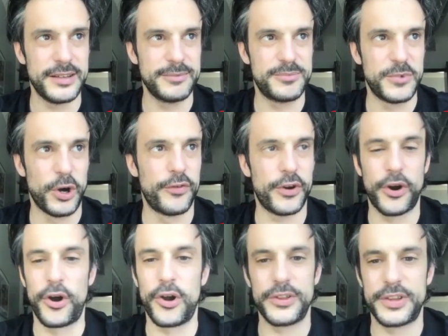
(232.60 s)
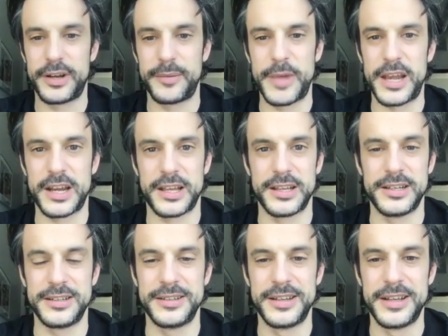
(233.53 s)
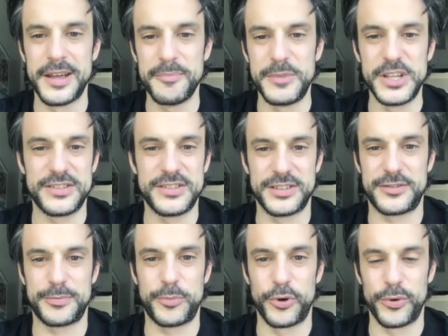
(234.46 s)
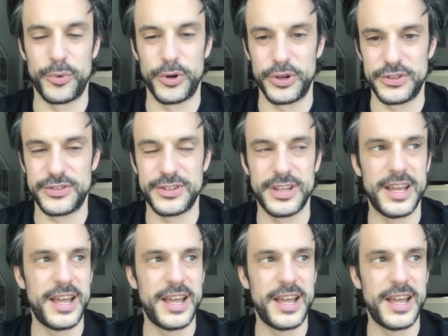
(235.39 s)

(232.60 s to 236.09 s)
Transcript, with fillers: overall the American business sport was.